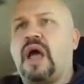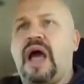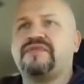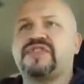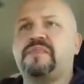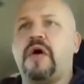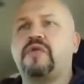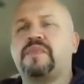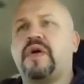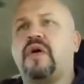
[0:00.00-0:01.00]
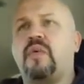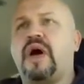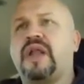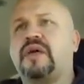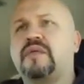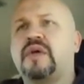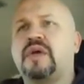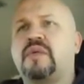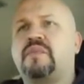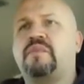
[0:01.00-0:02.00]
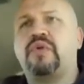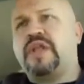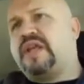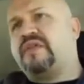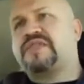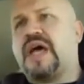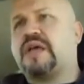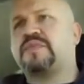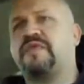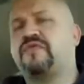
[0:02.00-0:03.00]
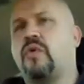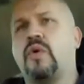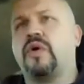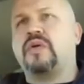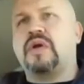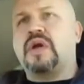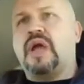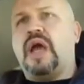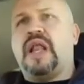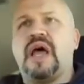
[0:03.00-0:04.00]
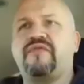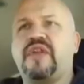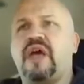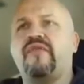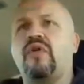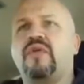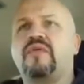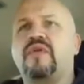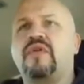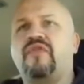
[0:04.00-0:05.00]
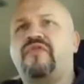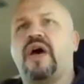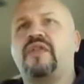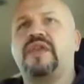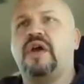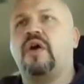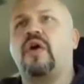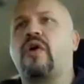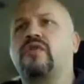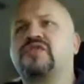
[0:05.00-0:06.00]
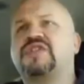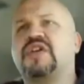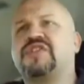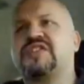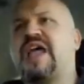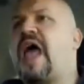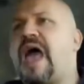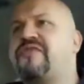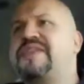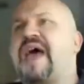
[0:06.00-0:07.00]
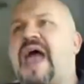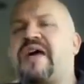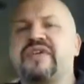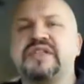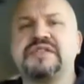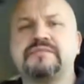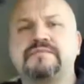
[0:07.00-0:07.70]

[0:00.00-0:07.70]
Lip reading: I've smoked marijuana plenty of times before, and I've never felt the urge to just have to have it.